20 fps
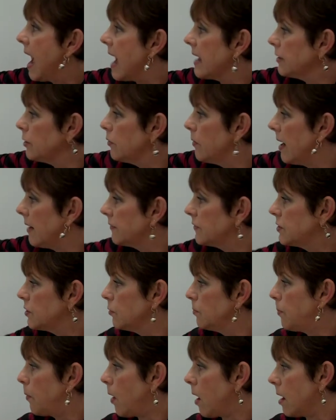And you have
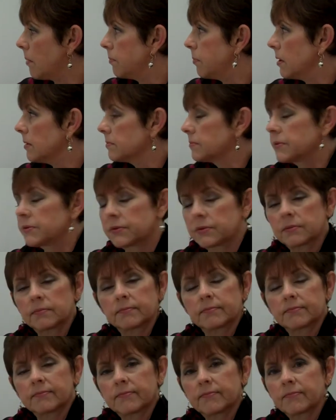2 problems.
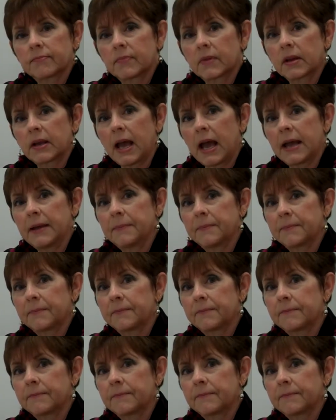Okay?